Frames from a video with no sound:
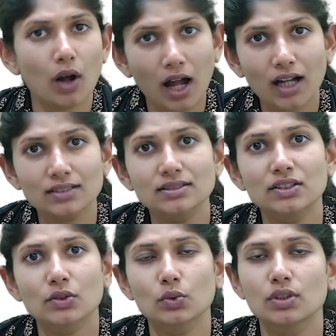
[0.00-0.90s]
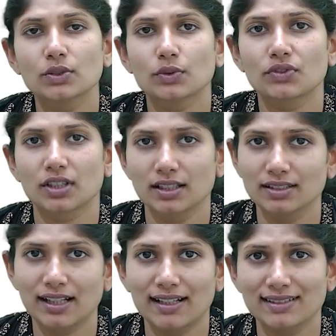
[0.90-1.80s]
other rulers we've seen in
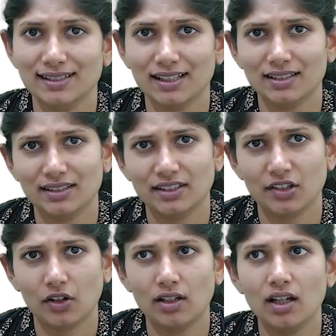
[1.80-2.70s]
Delhi Sultanate and all.